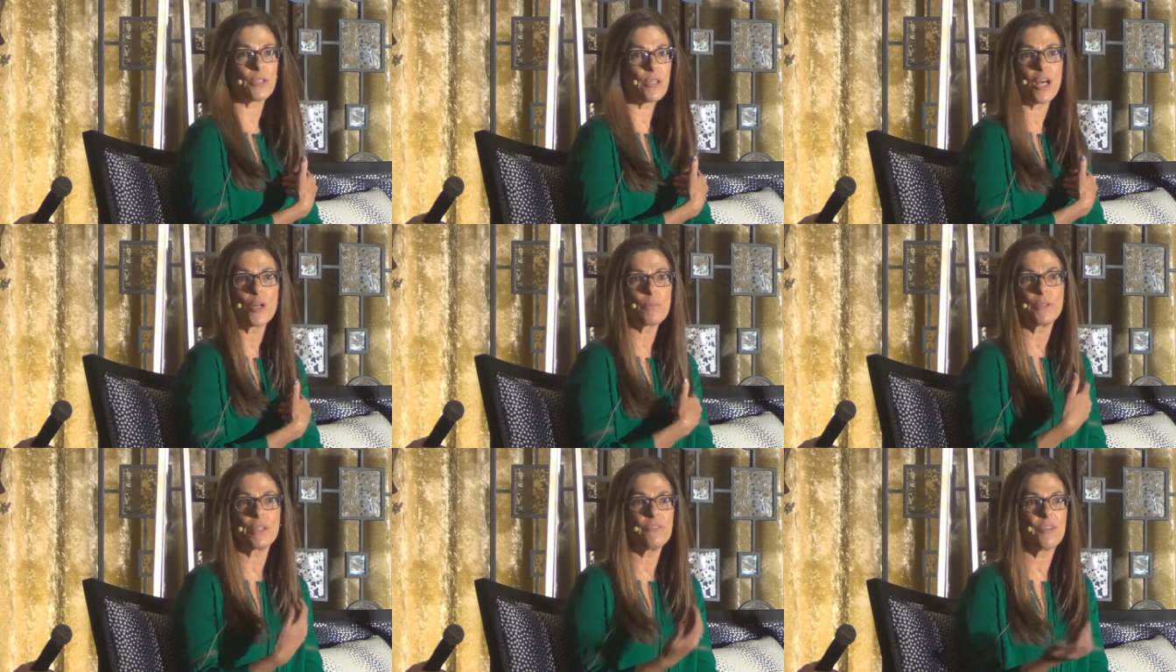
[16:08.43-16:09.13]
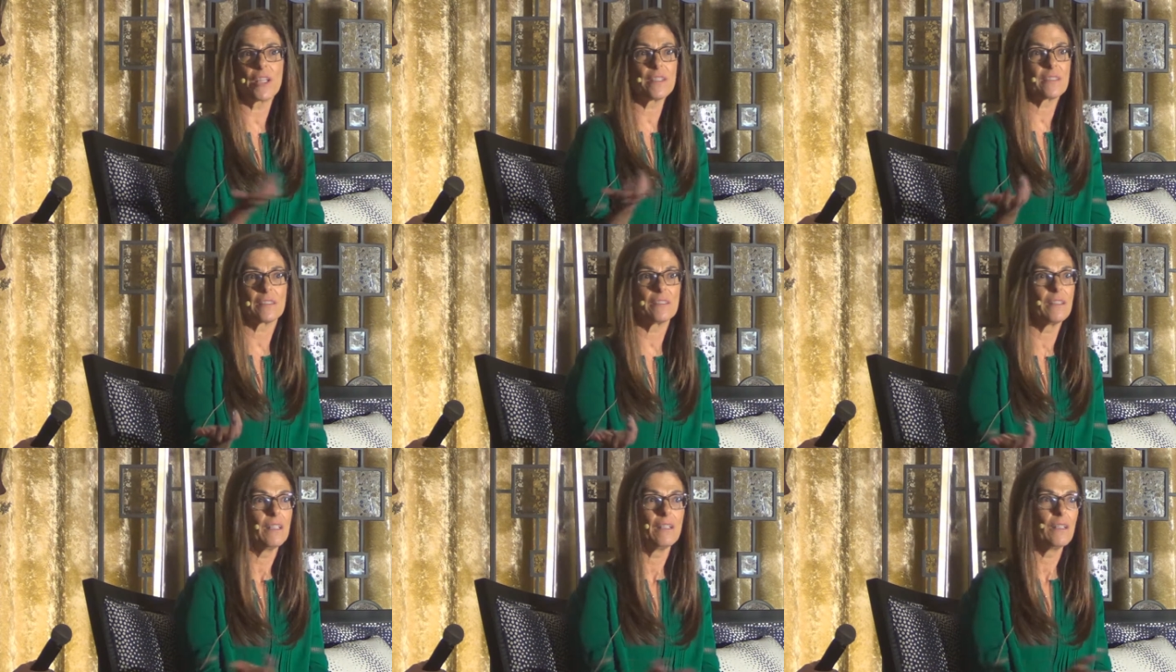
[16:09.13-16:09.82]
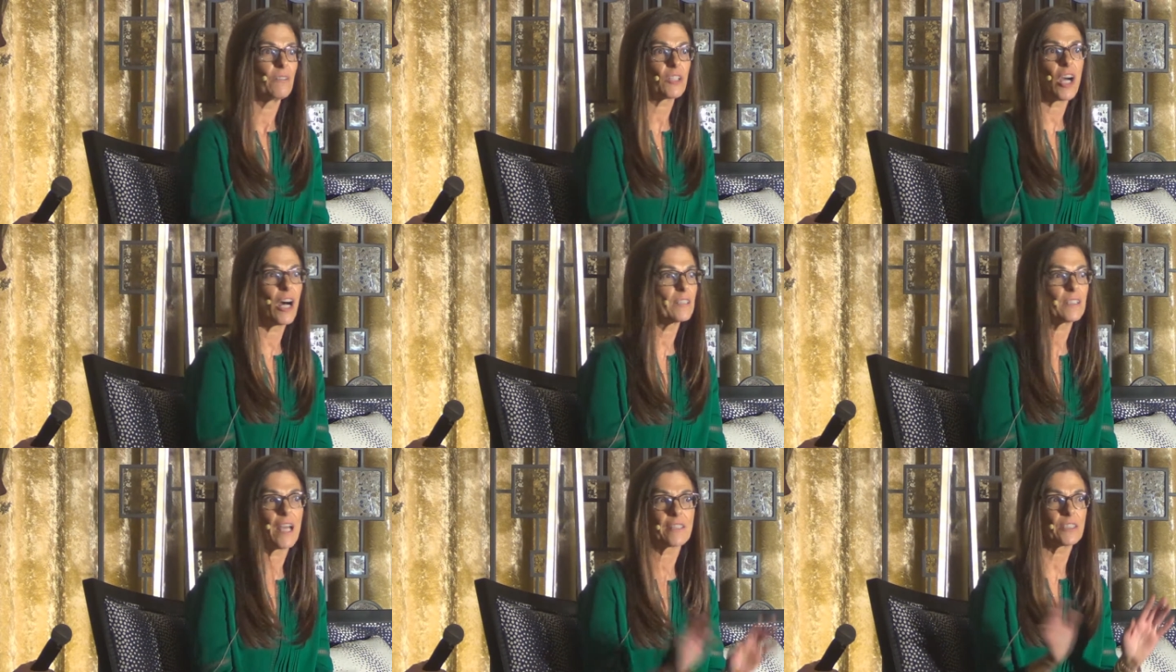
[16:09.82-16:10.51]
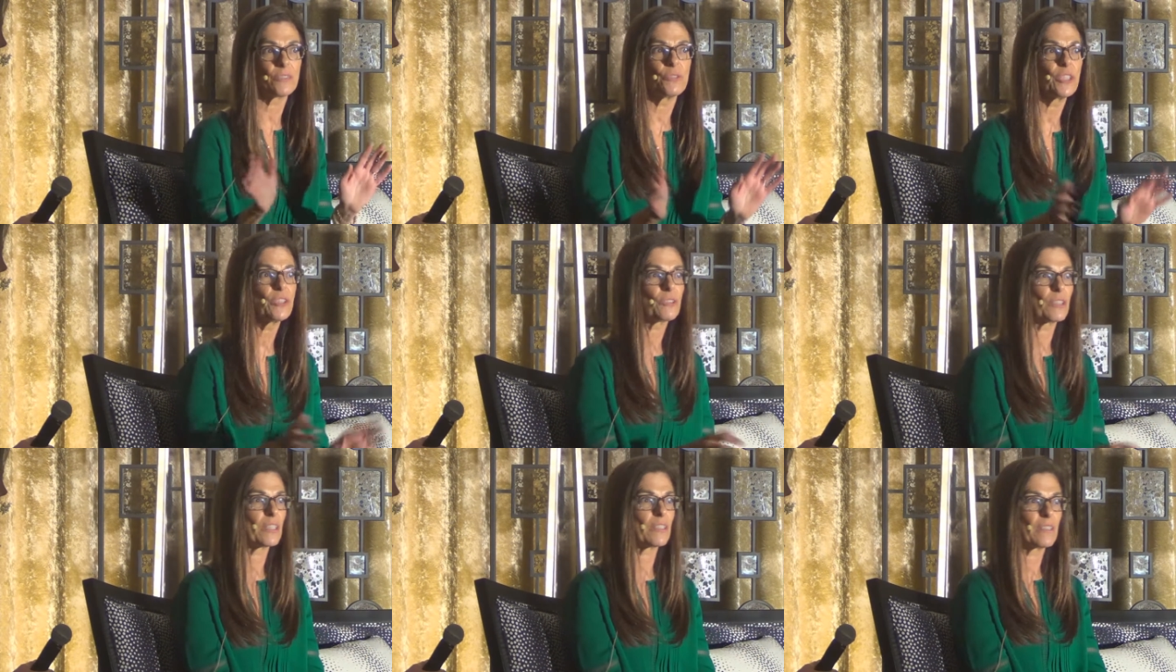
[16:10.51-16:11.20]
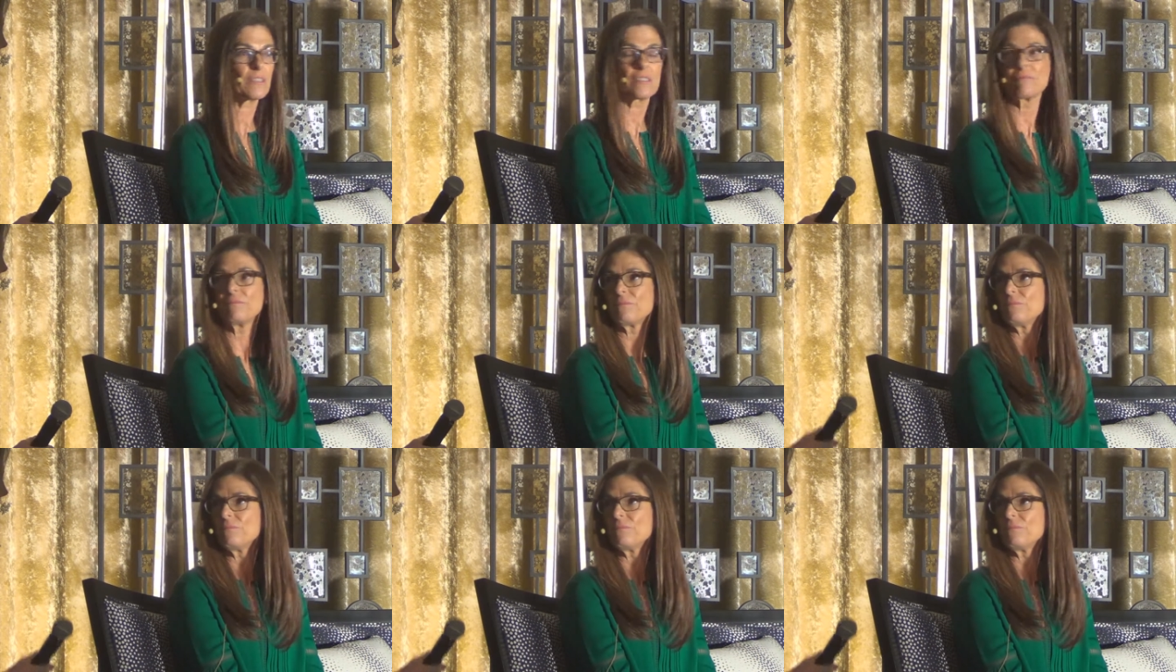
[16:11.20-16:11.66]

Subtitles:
for help and advice and contacts and resources.